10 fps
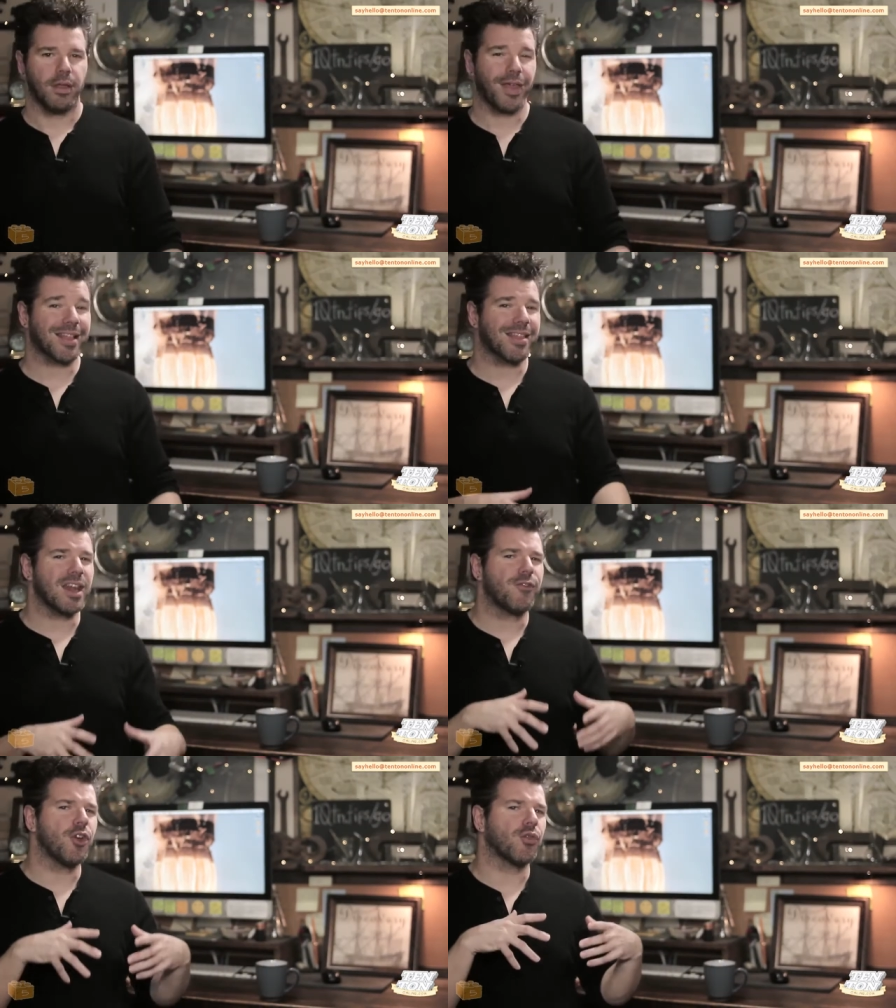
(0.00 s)
That
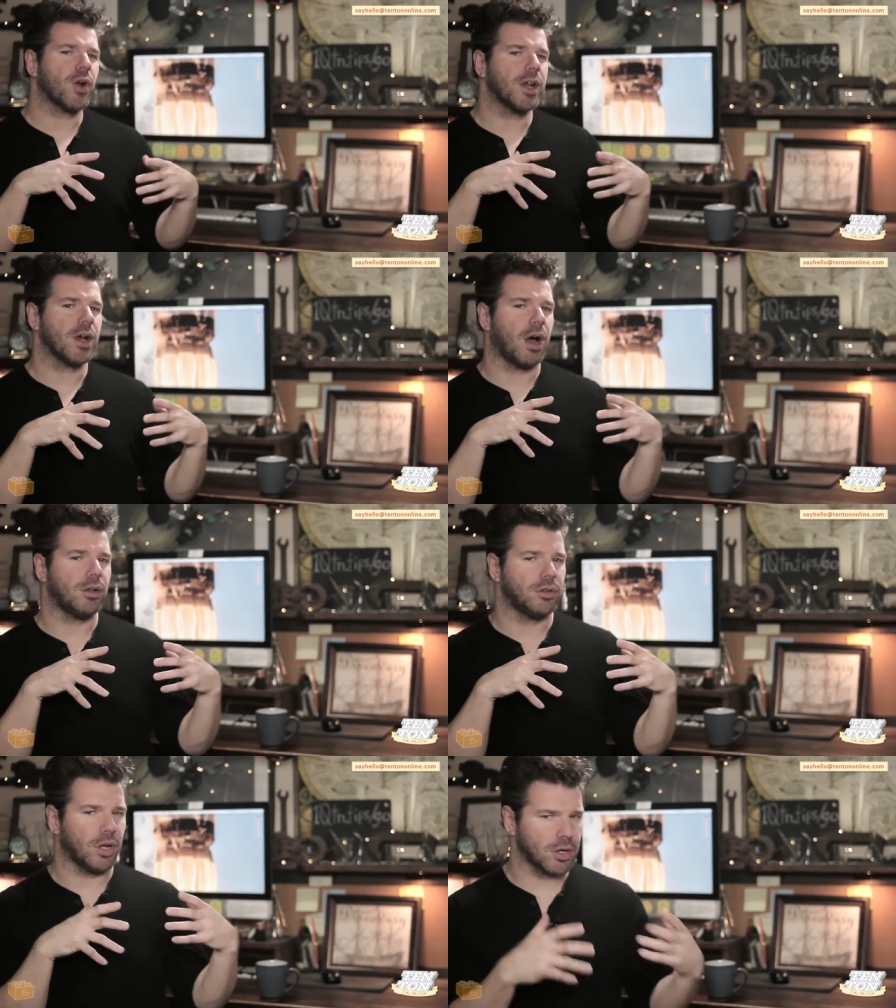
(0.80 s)
said, if you're running a
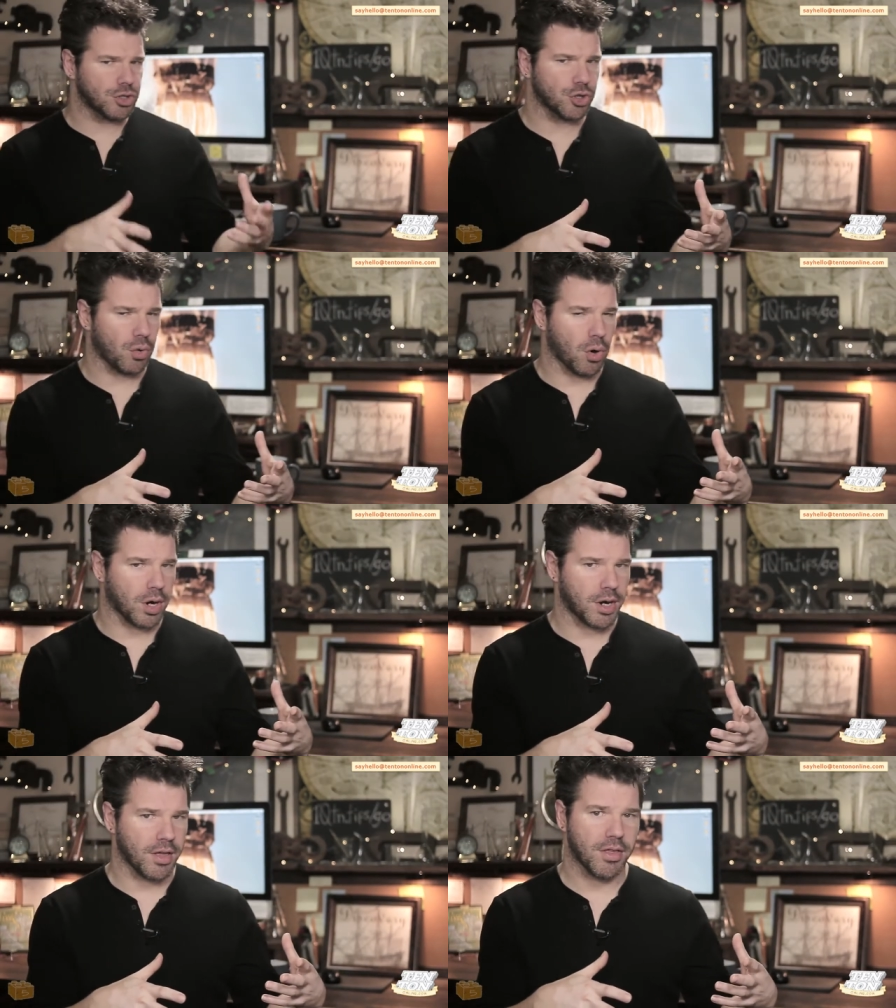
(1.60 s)
larger
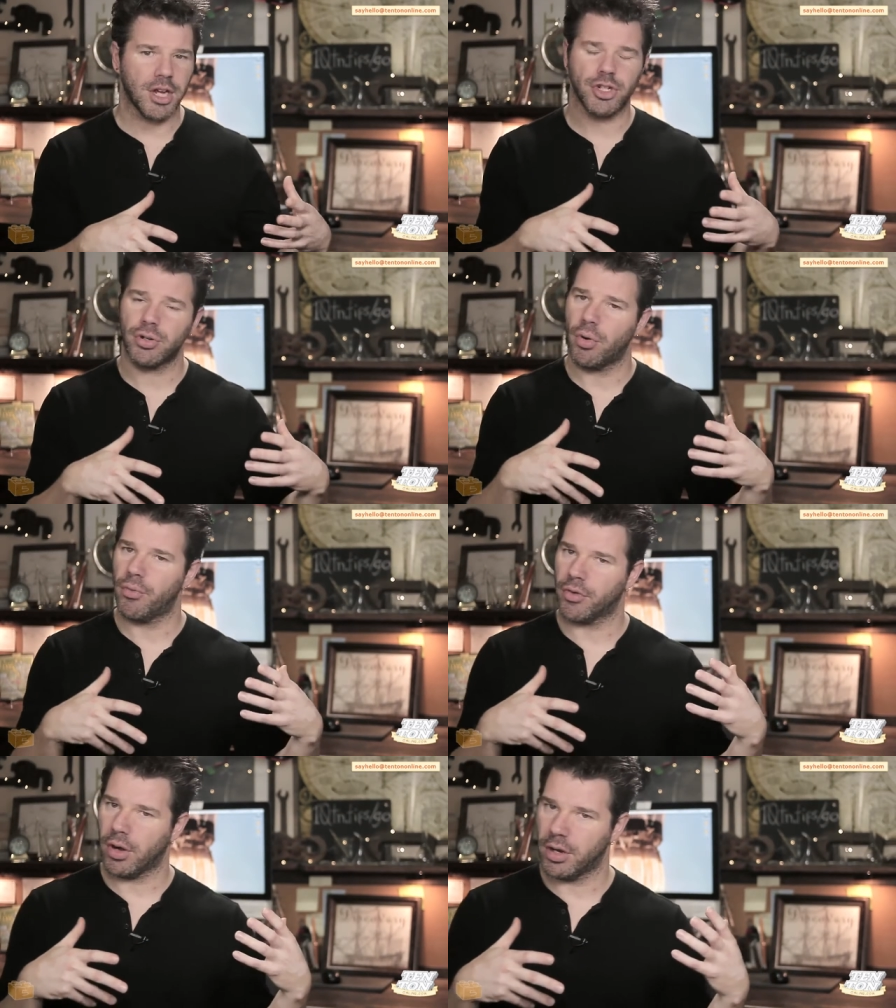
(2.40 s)
organization
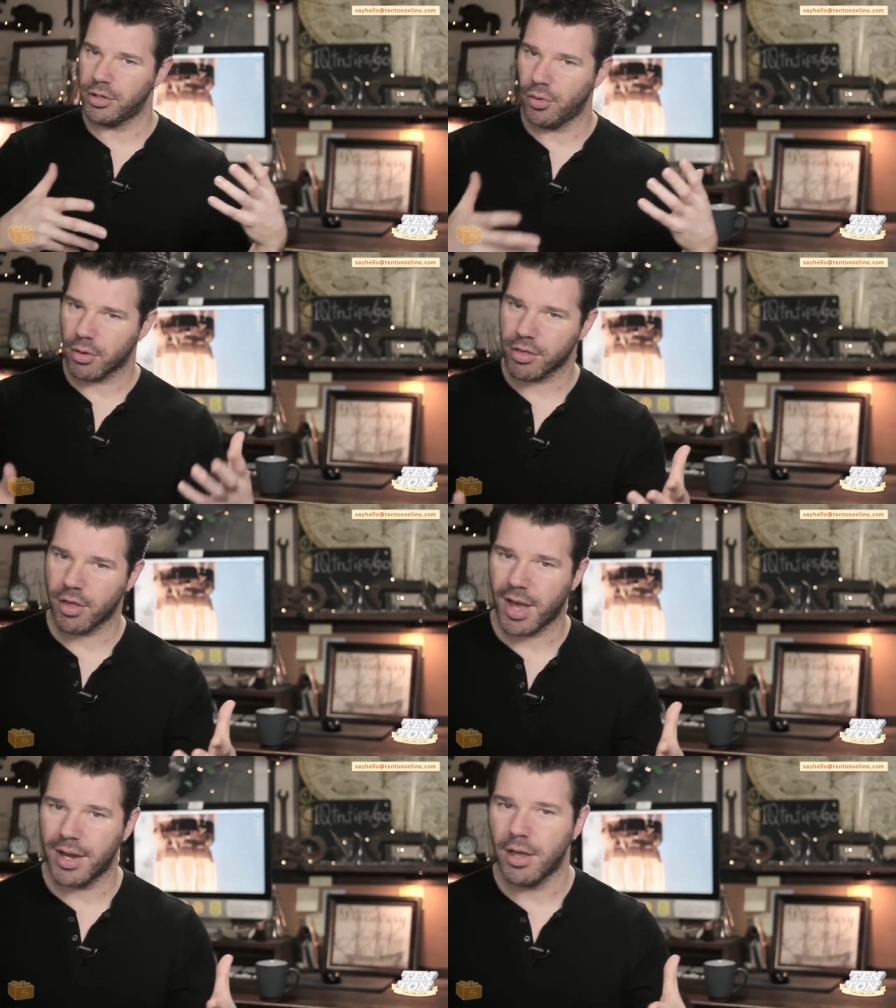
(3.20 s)
over on your
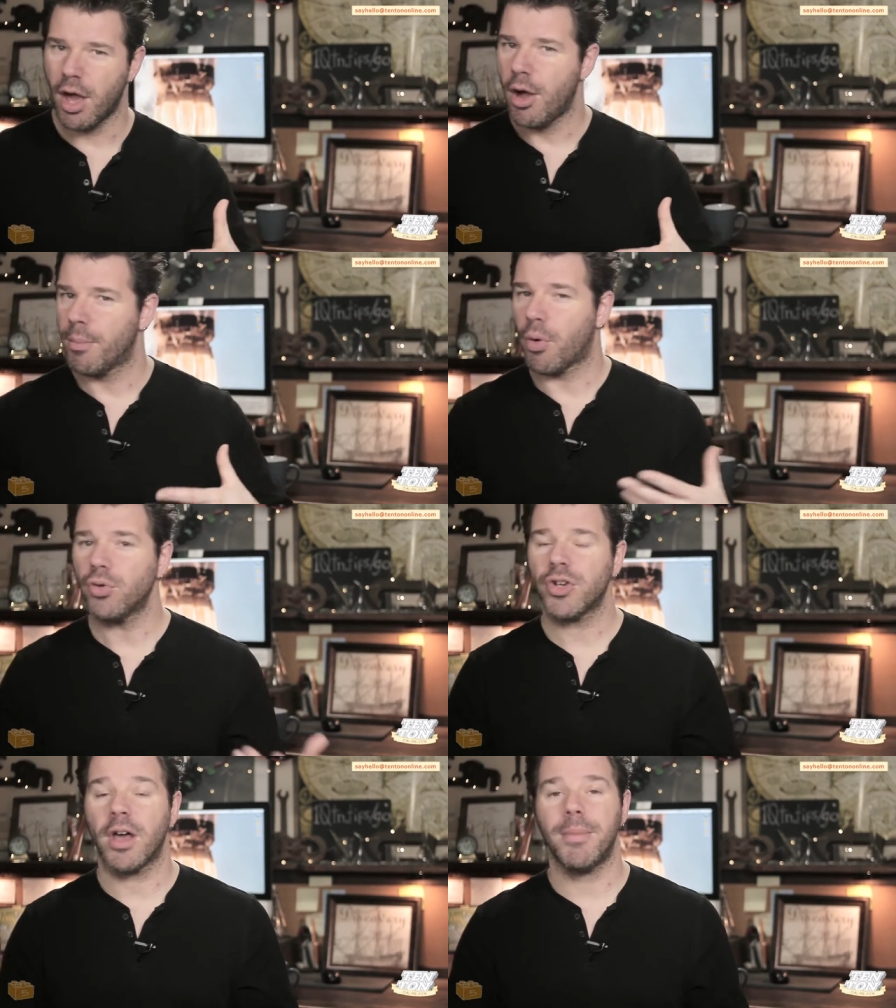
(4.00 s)
side,
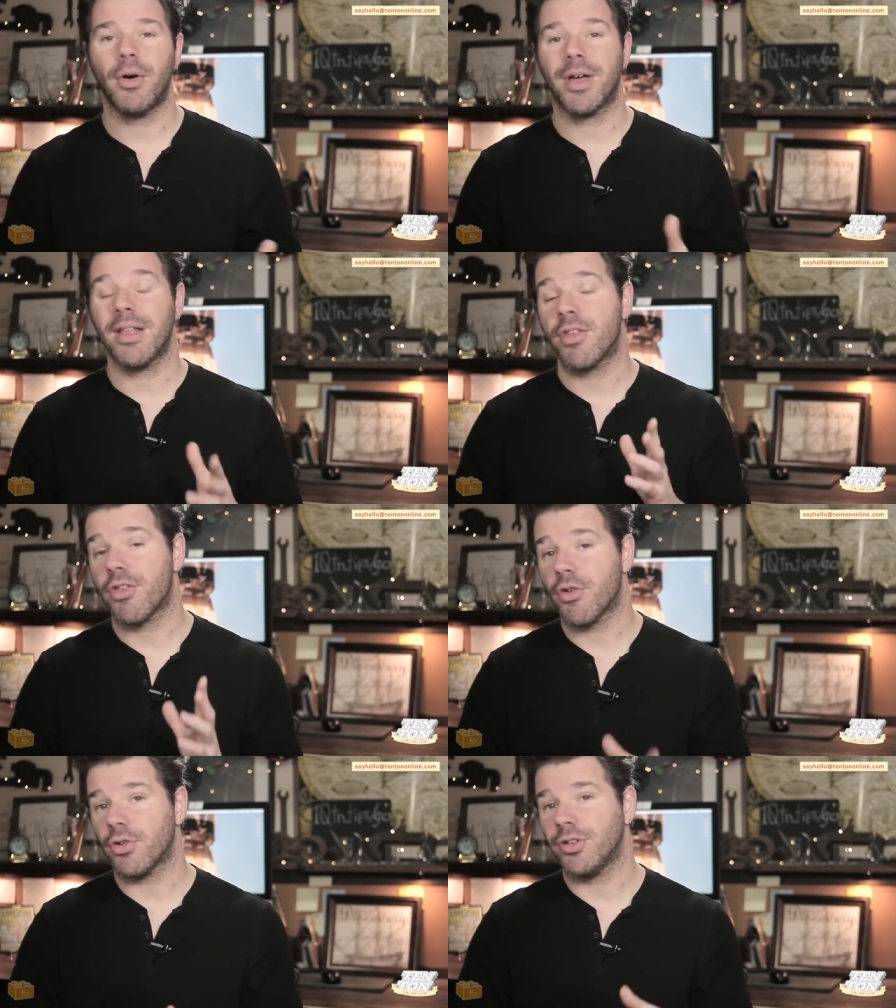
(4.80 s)
ProtonMail can
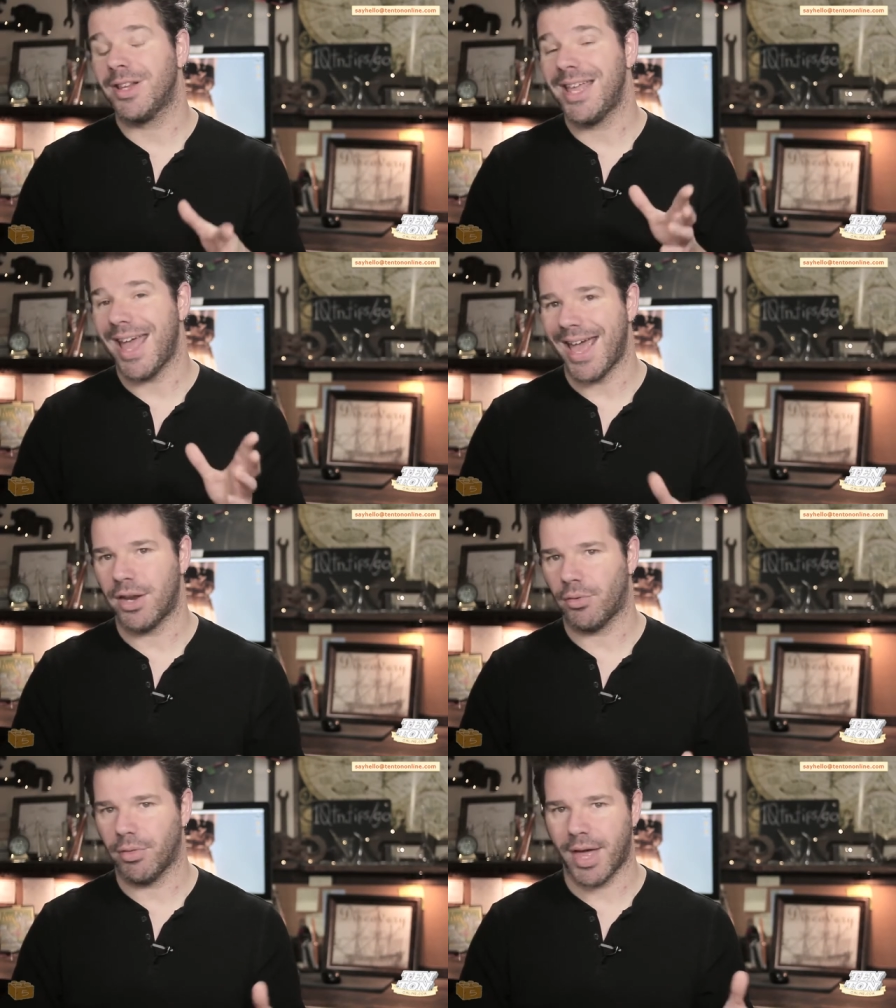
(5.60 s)
certainly
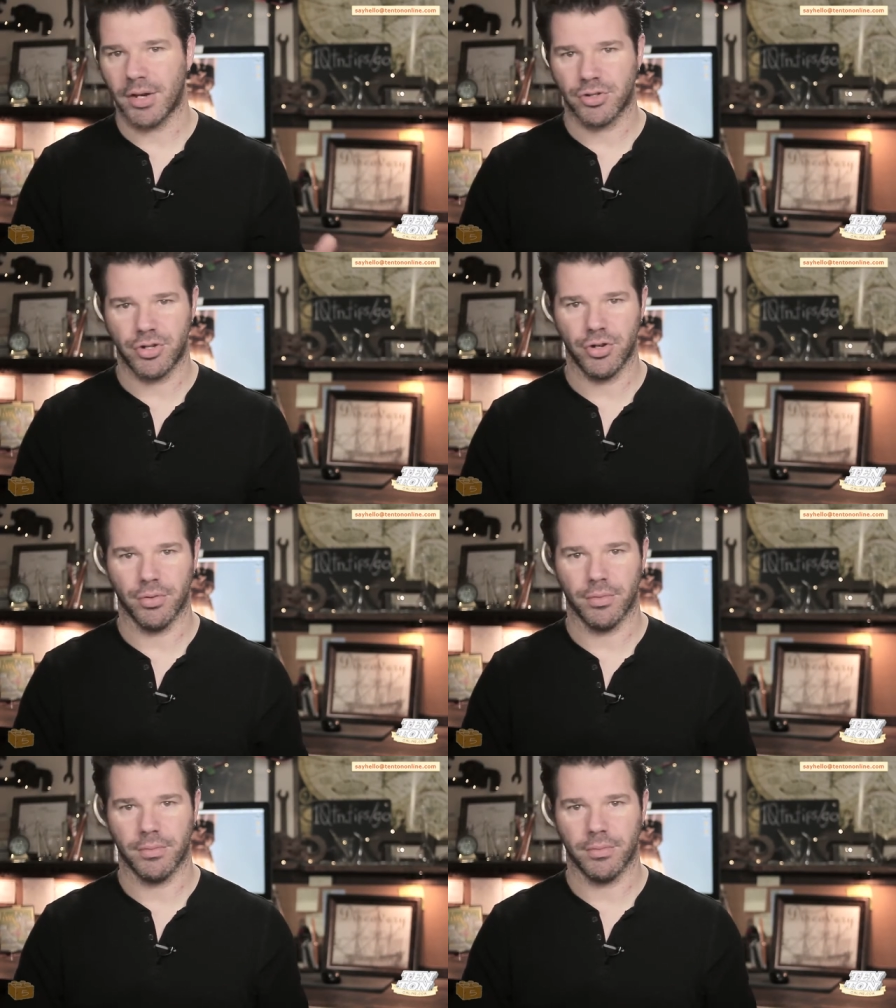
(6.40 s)
handle that too.